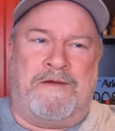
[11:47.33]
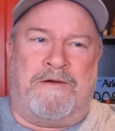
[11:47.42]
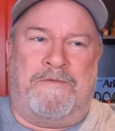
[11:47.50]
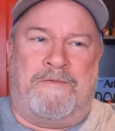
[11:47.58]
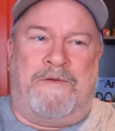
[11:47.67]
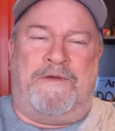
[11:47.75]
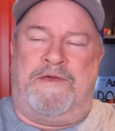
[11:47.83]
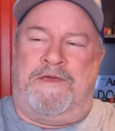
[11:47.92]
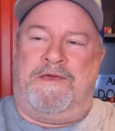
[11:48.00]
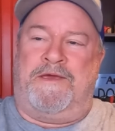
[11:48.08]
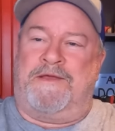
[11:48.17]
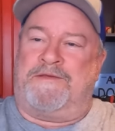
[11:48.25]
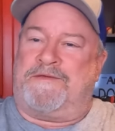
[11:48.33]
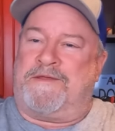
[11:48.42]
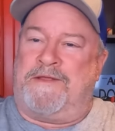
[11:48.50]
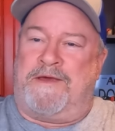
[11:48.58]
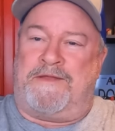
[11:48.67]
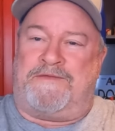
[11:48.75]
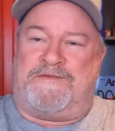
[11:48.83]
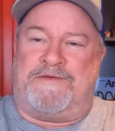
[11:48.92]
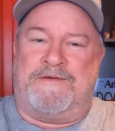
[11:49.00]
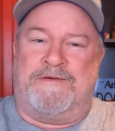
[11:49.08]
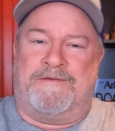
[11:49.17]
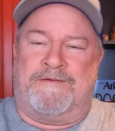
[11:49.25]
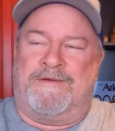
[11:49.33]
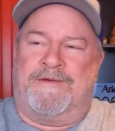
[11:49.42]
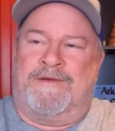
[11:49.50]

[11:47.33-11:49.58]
Hopefully he gets to that soon.